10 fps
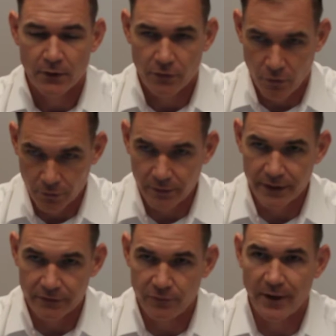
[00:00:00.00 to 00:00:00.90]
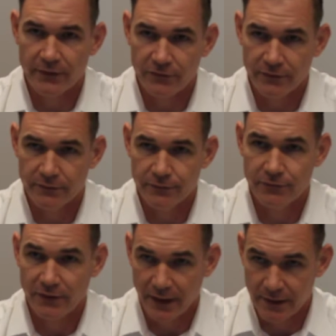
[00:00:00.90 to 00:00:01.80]
quarterly
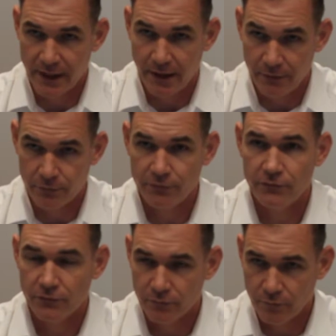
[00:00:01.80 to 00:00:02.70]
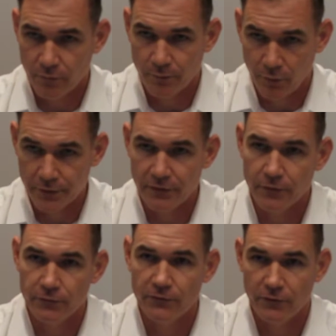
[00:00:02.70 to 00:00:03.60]
inspections in-house, report
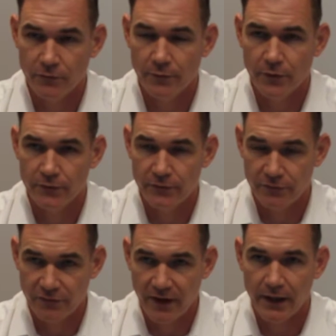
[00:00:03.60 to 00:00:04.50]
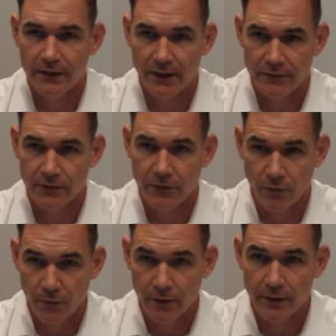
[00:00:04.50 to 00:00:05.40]
those to both the state and the
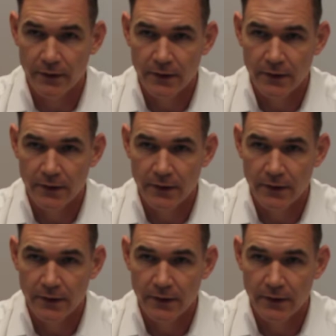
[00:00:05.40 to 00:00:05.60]
Corps.